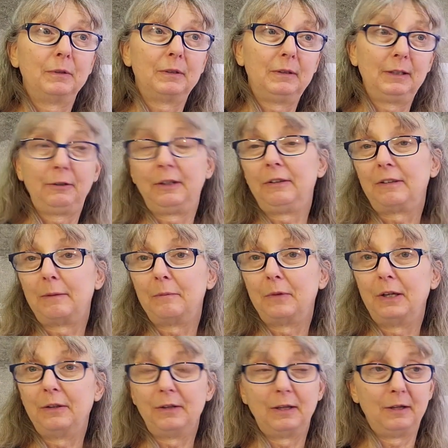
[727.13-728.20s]
Clearly, some
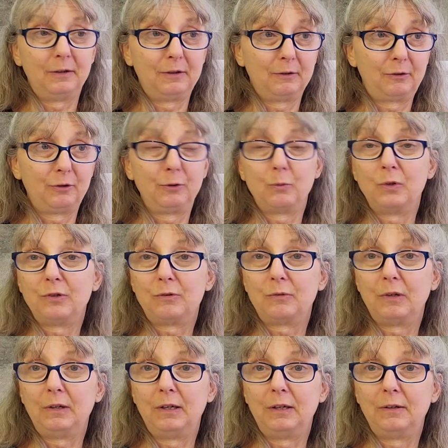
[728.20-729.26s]
uh, the the third ones,
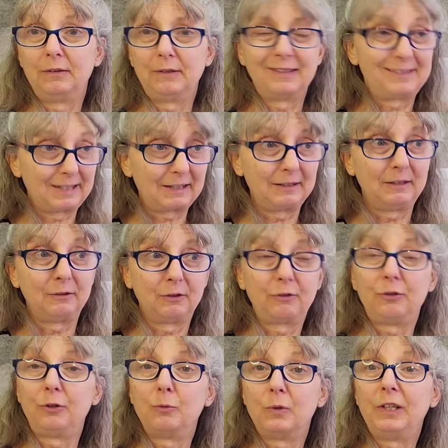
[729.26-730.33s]
uh, the second and the
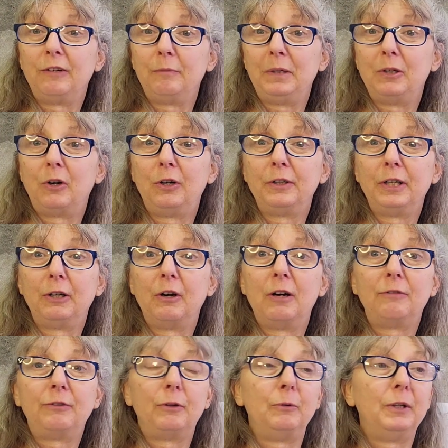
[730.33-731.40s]
third one have been hardening
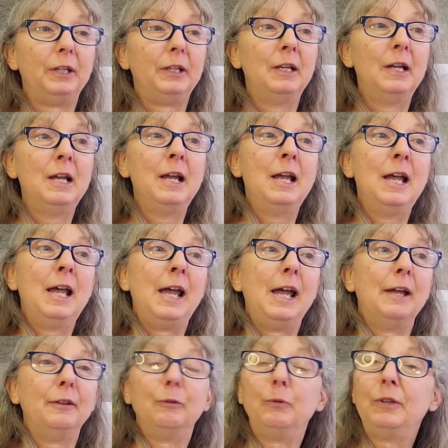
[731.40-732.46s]
off already,
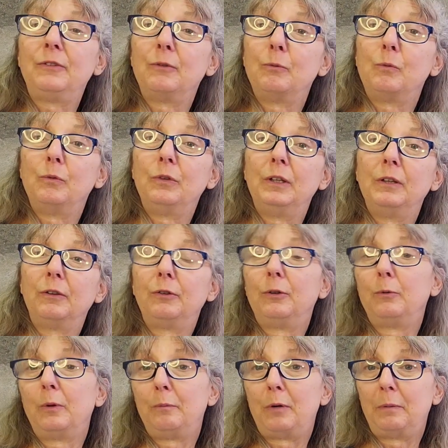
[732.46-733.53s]
and the reason the
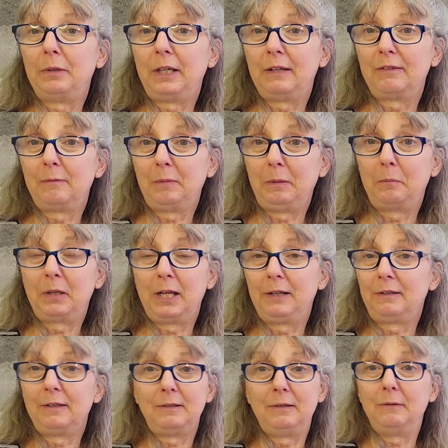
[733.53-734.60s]
third one probably hasn't been
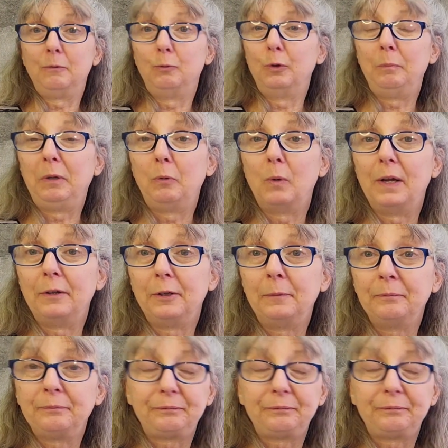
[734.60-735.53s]
planted would be weather.